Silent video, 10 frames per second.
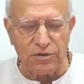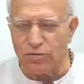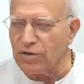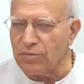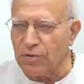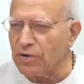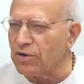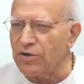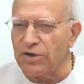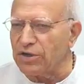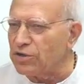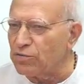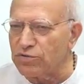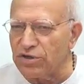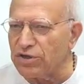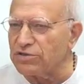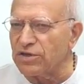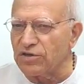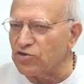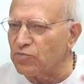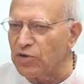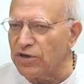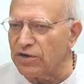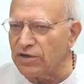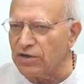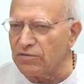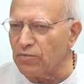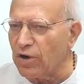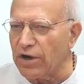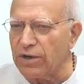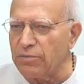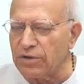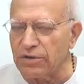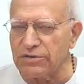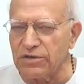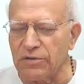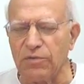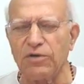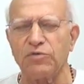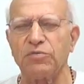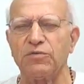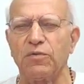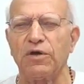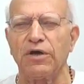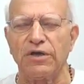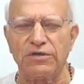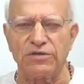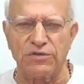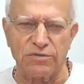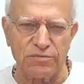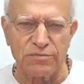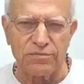You keep on learning new things and accumulating. And why? Because I want to be wise.